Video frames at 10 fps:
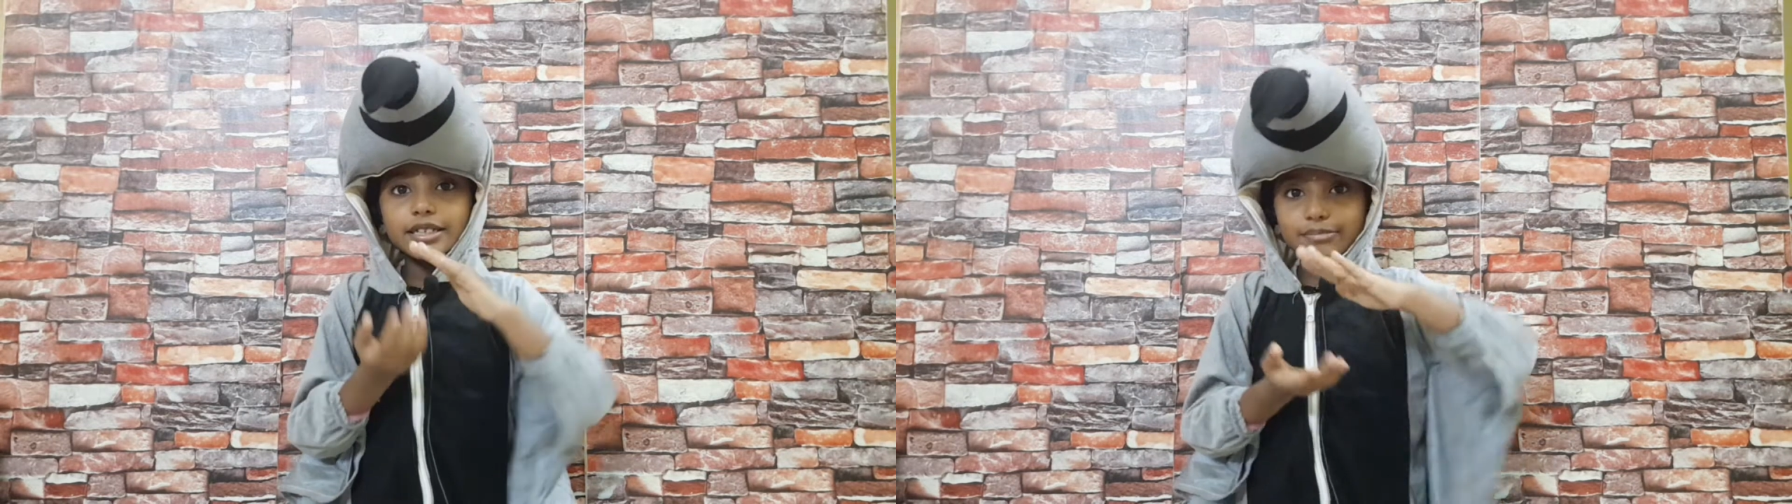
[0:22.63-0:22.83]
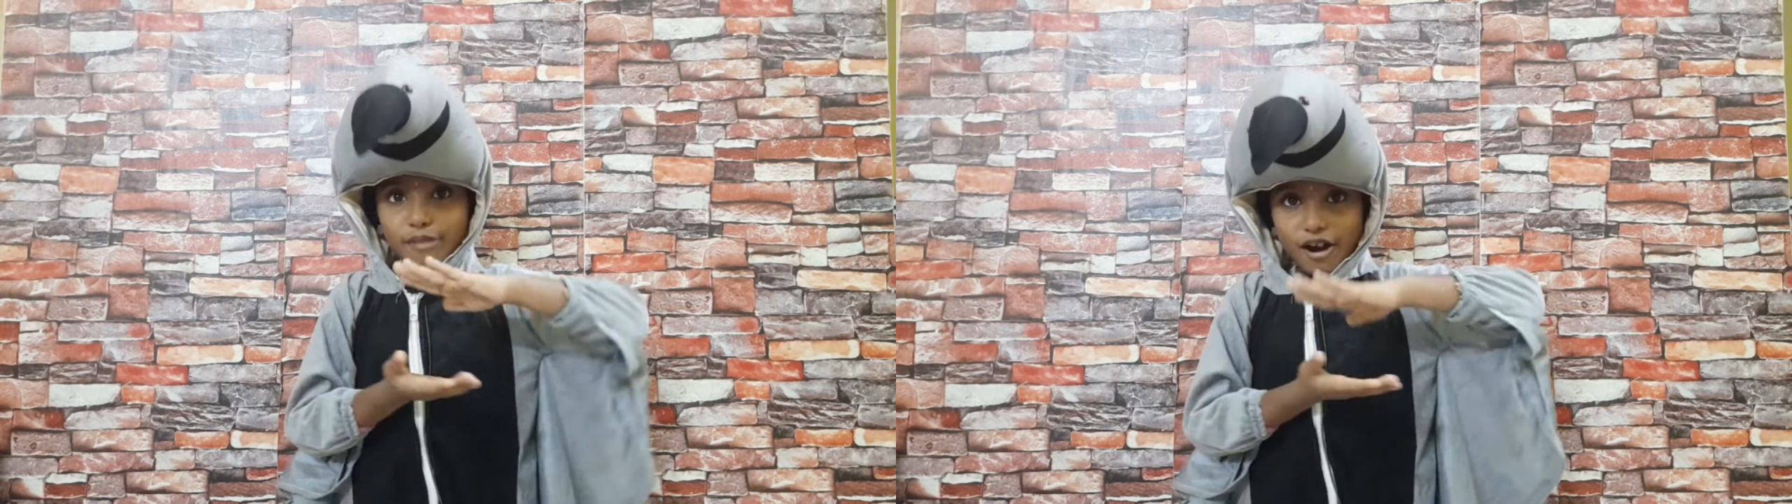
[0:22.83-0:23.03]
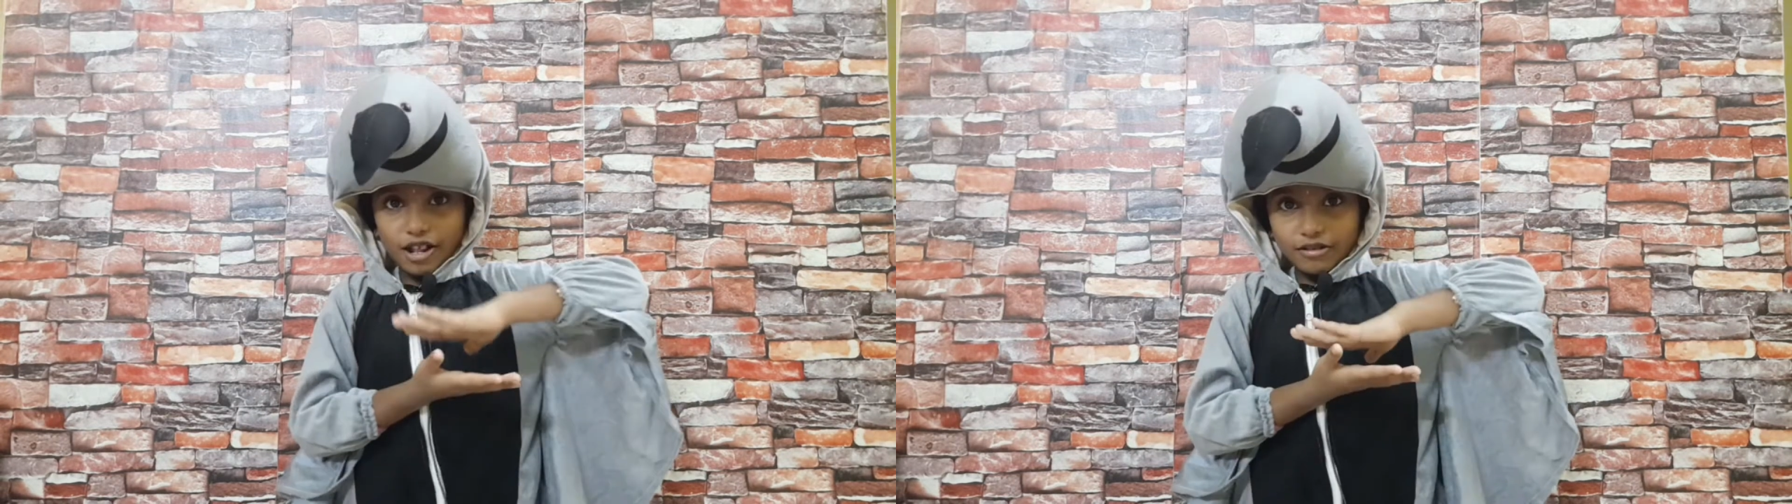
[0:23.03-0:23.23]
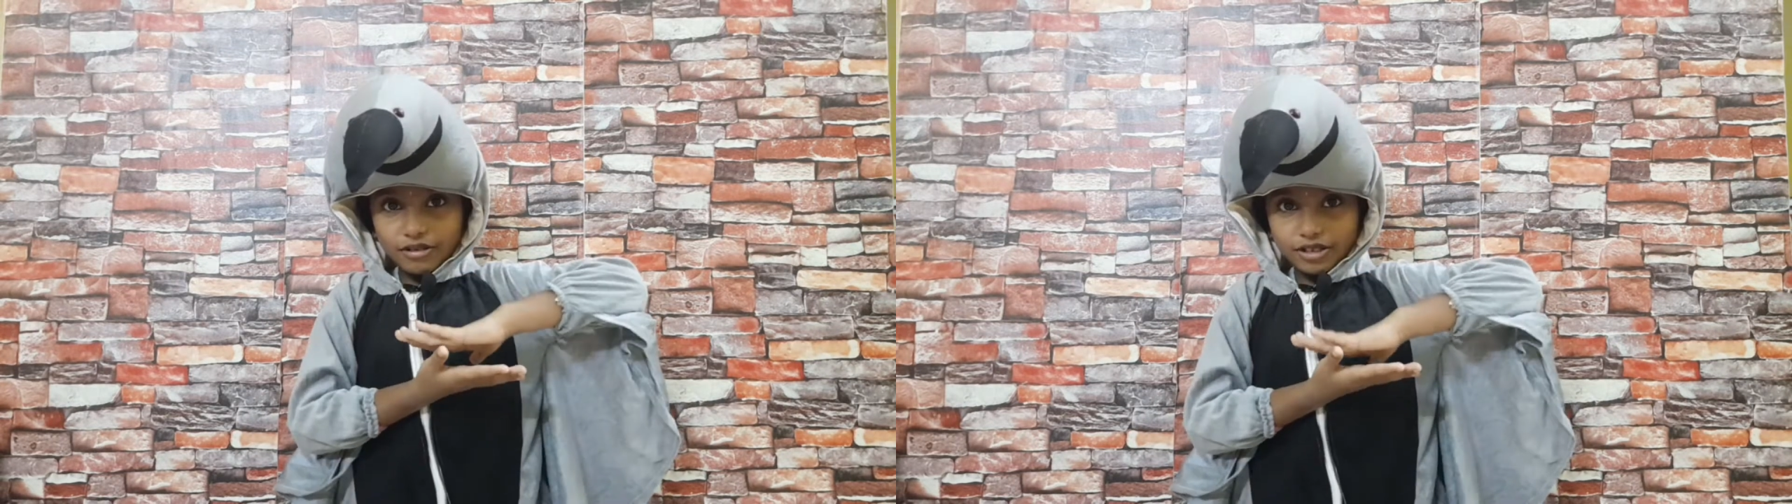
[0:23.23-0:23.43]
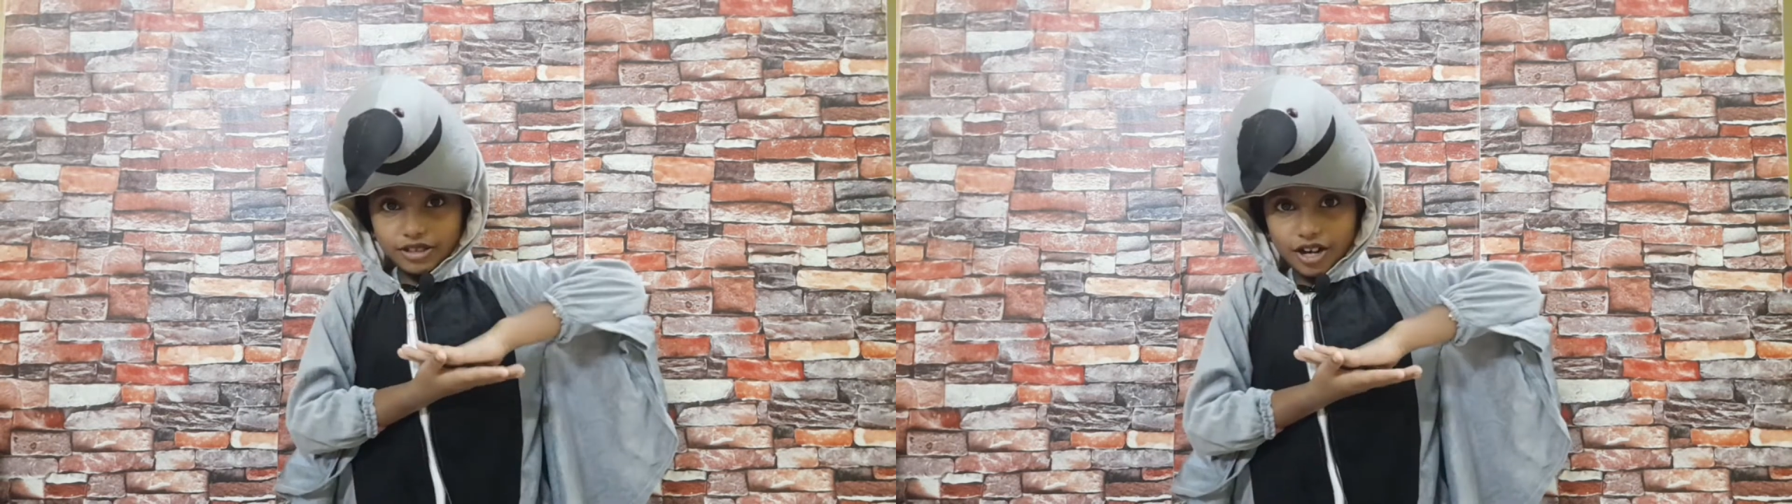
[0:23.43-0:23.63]
Smaller
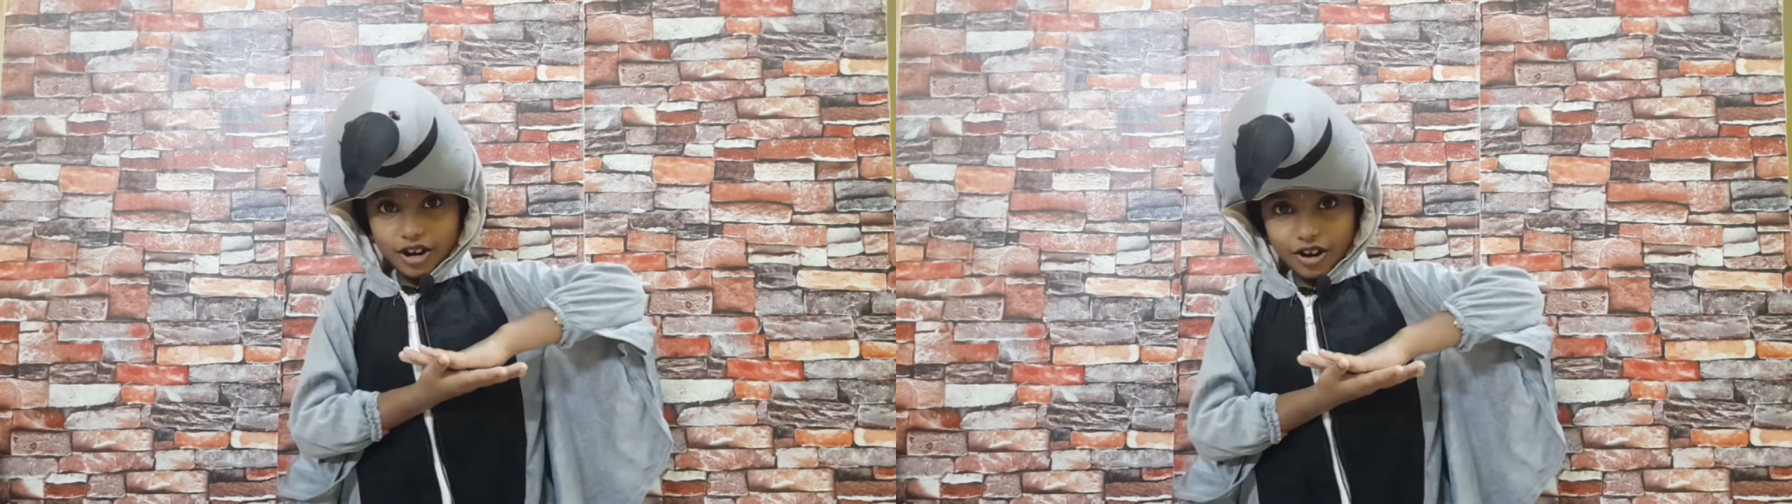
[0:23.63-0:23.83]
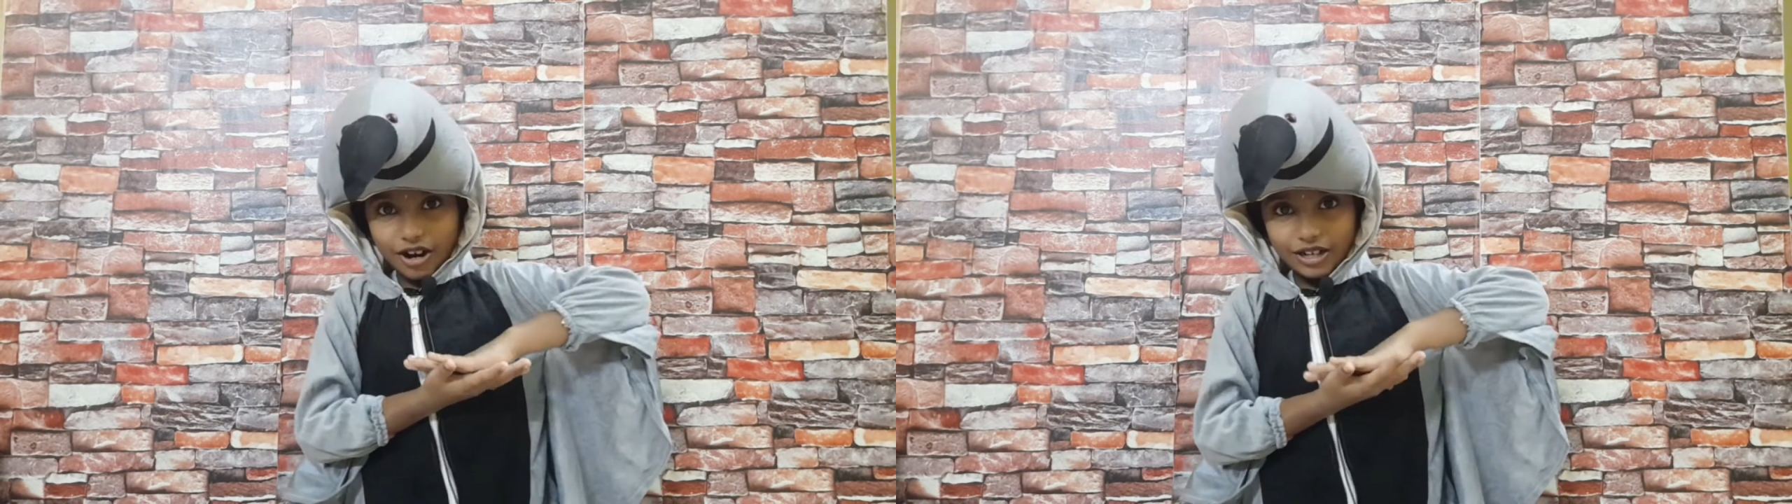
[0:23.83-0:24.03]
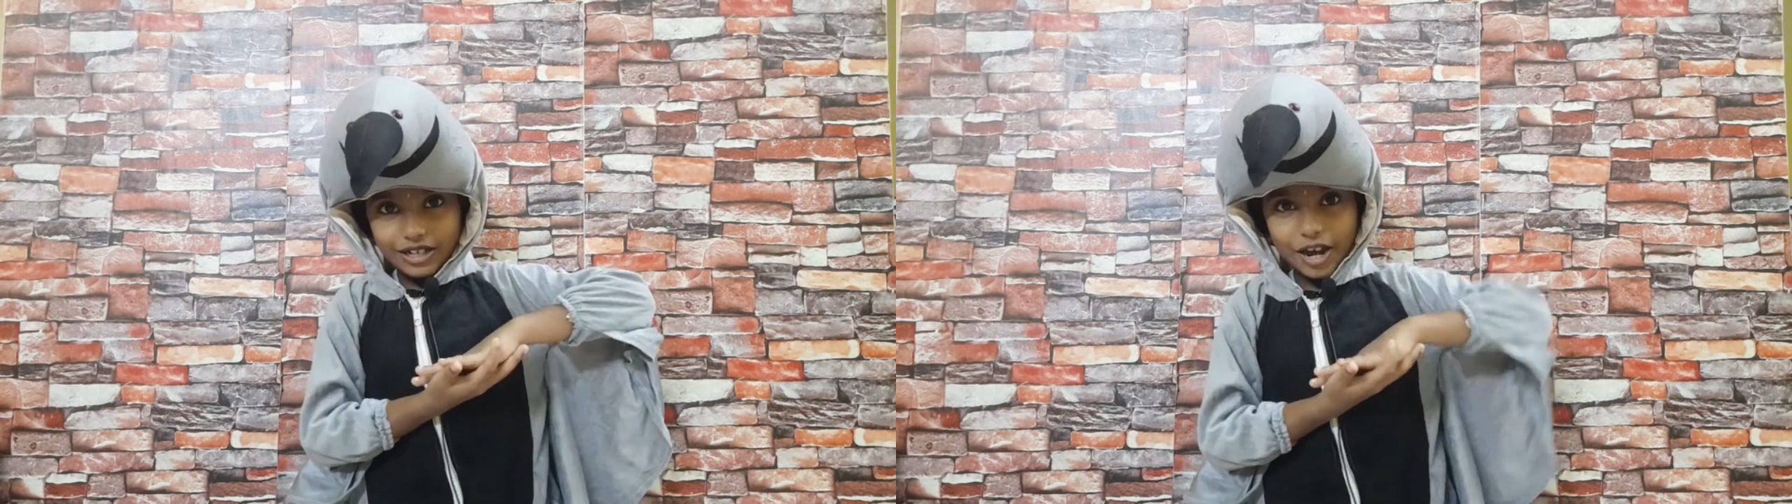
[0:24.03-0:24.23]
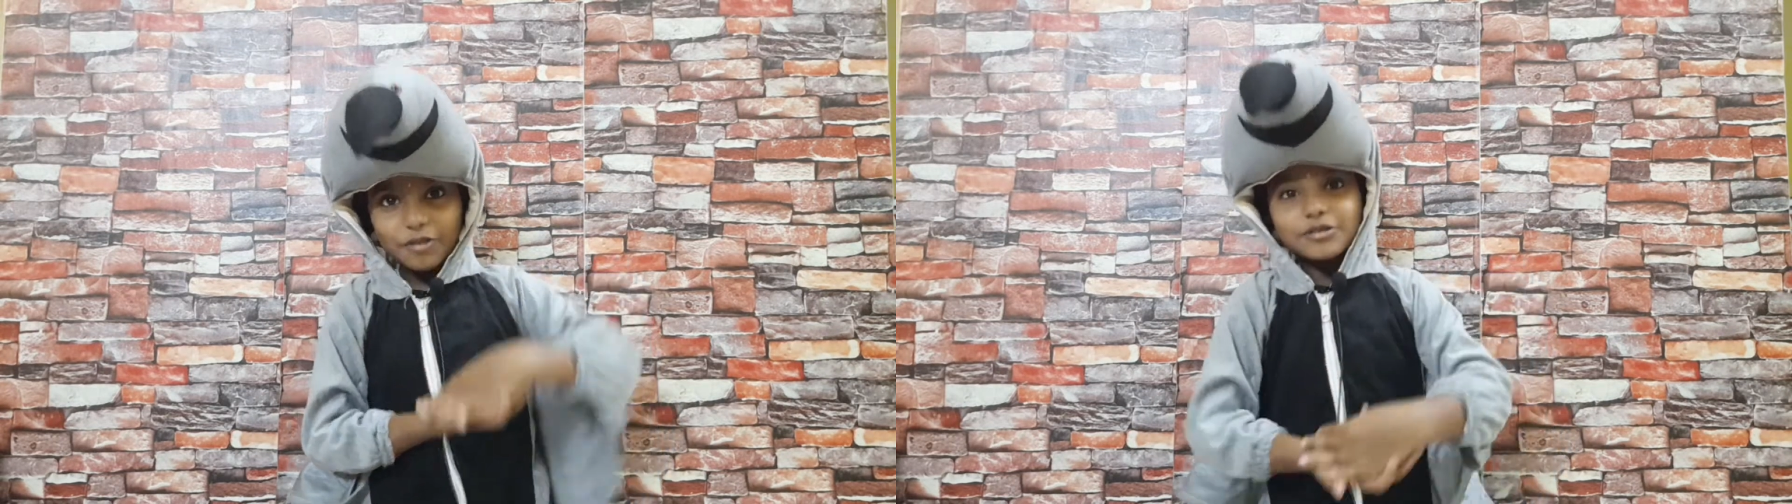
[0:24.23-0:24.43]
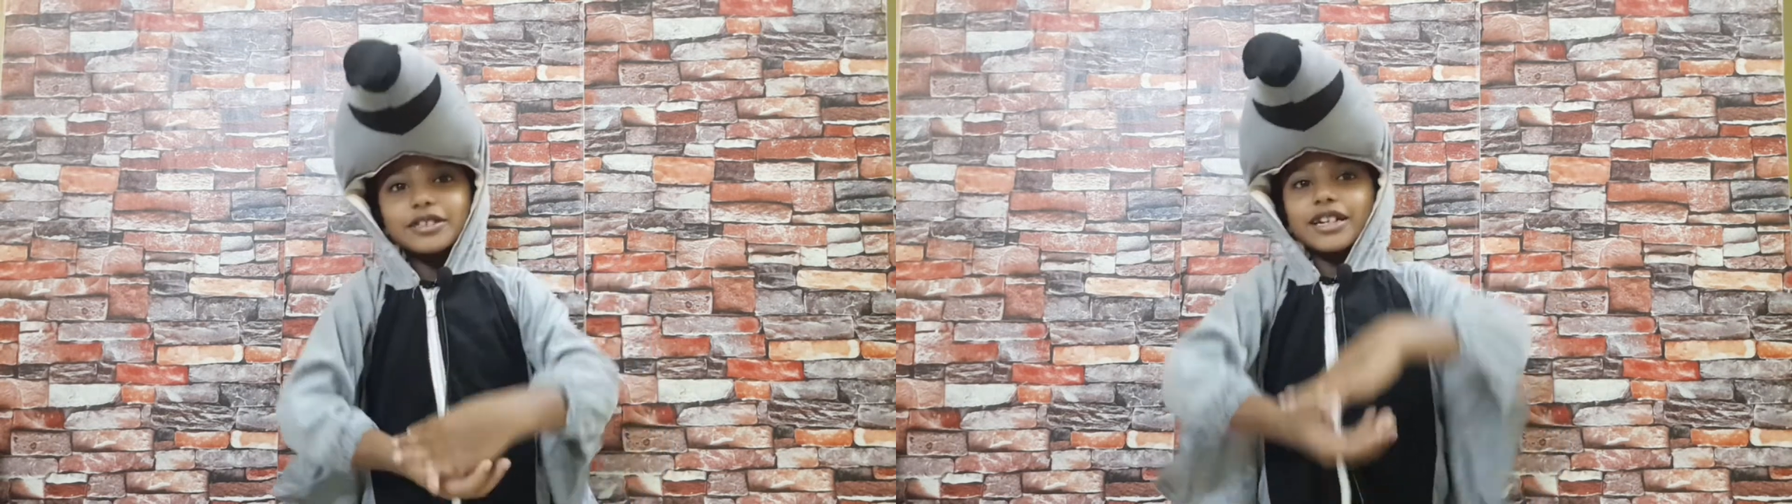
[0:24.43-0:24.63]
ones are called doves